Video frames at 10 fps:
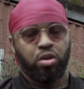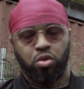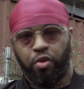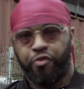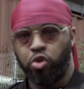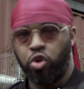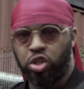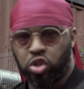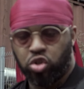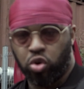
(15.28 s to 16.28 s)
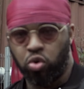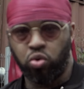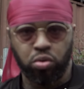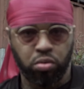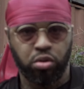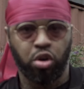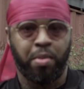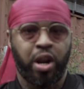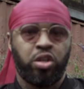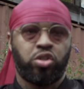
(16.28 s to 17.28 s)
Your food is a tool, your
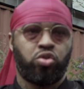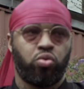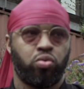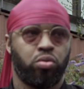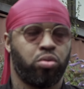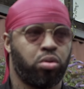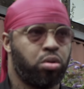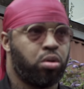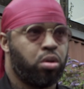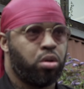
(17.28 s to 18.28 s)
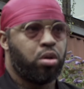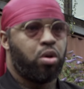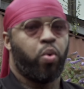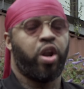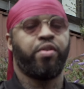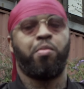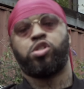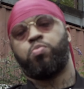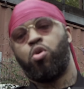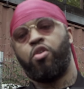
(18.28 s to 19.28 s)
money is a tool. One of the
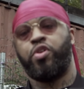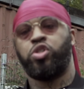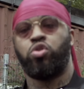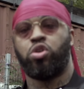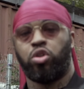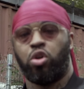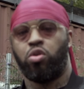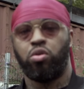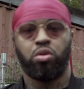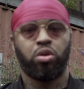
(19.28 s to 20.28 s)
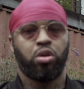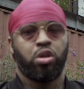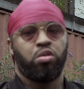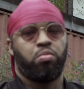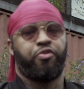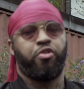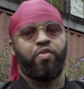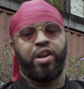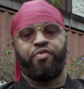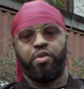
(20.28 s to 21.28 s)
most important things you can do
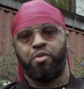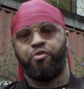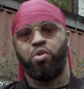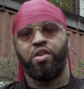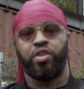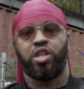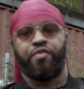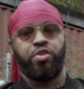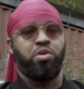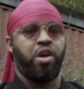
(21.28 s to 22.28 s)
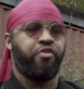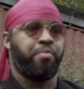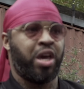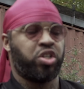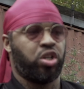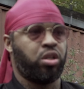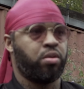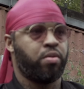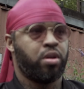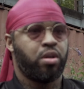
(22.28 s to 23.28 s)
before anything, before even giving you information,
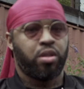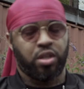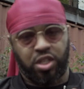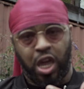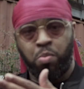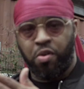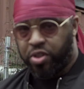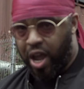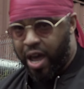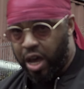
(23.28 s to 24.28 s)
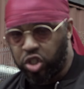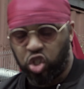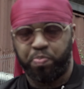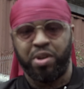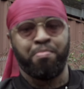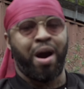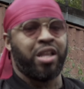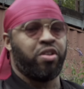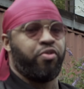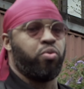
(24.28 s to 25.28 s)
the same with diet, is just be
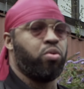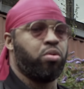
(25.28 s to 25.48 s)
mindful.